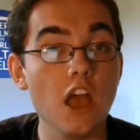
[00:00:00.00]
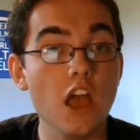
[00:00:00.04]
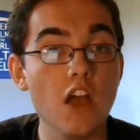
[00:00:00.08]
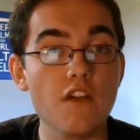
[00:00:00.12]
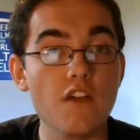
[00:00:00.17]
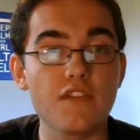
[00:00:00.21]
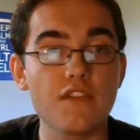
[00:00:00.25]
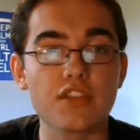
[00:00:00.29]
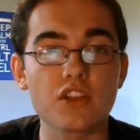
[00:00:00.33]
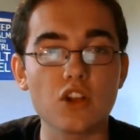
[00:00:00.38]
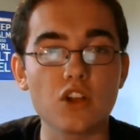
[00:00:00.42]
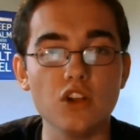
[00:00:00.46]

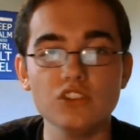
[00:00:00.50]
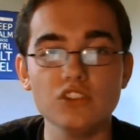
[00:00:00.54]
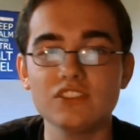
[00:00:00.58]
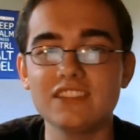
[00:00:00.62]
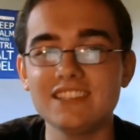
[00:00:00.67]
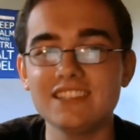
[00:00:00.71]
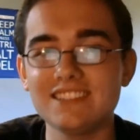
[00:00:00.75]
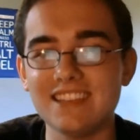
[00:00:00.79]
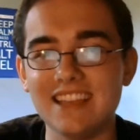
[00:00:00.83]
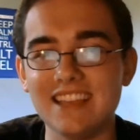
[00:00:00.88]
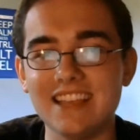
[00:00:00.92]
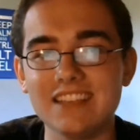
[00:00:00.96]
For the cost,
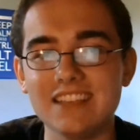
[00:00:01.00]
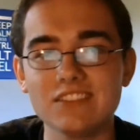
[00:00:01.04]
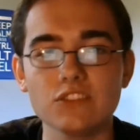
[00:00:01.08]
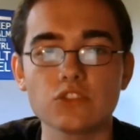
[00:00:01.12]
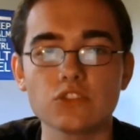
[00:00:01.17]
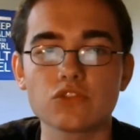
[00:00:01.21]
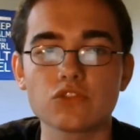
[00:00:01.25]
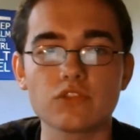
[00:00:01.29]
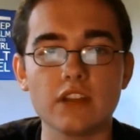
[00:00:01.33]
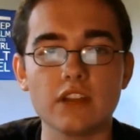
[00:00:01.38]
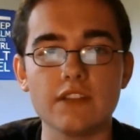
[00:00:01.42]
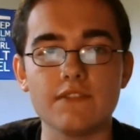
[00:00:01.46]
this isn't
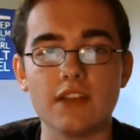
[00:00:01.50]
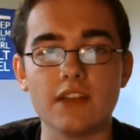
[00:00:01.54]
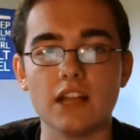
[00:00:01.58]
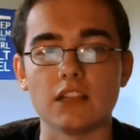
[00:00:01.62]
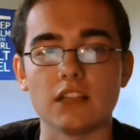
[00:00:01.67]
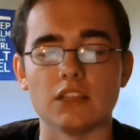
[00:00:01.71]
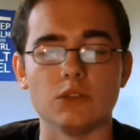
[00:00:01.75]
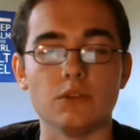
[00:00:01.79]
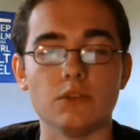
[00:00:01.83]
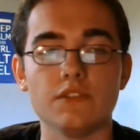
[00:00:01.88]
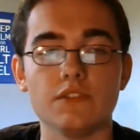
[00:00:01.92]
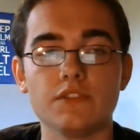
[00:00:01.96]
great
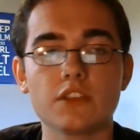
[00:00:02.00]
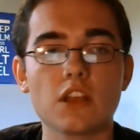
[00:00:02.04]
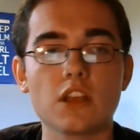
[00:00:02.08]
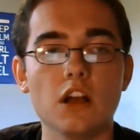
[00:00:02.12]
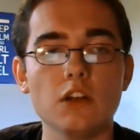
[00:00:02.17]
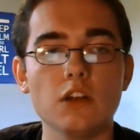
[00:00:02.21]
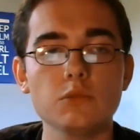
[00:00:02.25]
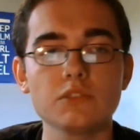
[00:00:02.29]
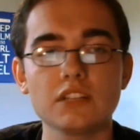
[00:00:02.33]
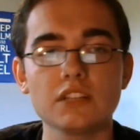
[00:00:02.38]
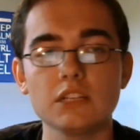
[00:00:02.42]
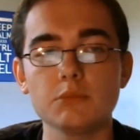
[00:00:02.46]
value. If the
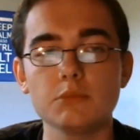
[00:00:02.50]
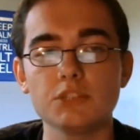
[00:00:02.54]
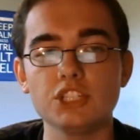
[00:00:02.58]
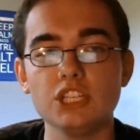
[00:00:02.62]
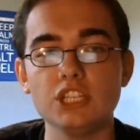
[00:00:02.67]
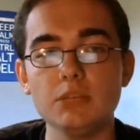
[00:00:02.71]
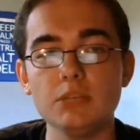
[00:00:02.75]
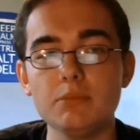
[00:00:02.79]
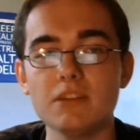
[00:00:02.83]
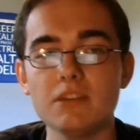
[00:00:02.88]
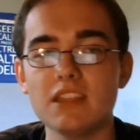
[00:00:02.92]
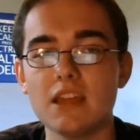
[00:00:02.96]
card was a little bit
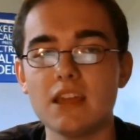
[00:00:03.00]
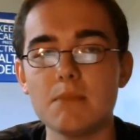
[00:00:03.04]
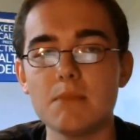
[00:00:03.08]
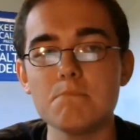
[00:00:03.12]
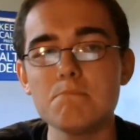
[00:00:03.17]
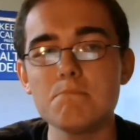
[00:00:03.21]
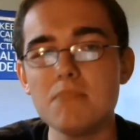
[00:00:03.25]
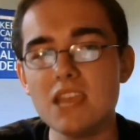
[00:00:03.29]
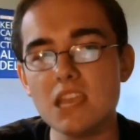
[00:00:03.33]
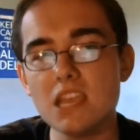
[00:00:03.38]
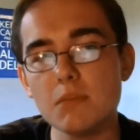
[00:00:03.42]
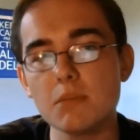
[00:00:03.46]
cheaper, then
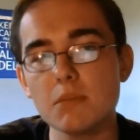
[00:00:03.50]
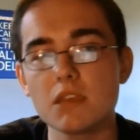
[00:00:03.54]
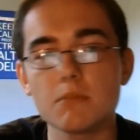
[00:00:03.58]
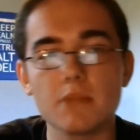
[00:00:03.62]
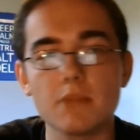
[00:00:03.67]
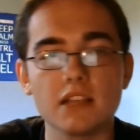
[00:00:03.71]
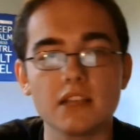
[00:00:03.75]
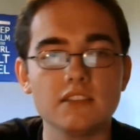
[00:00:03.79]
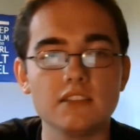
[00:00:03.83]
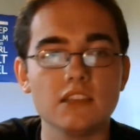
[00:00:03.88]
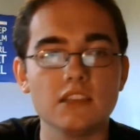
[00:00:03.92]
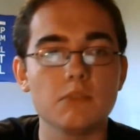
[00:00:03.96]
maybe it
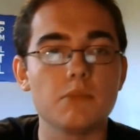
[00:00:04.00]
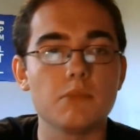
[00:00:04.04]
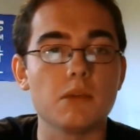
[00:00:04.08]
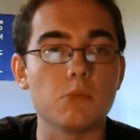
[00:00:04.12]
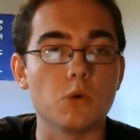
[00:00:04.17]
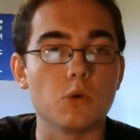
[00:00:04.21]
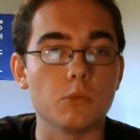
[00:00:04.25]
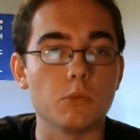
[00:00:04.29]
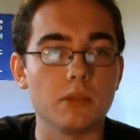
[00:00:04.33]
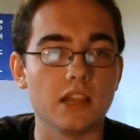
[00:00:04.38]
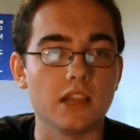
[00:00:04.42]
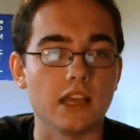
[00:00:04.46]
might see a bit
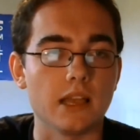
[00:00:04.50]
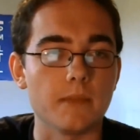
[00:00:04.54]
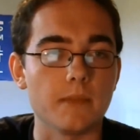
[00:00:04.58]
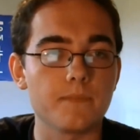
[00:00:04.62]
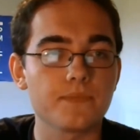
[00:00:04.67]
more play.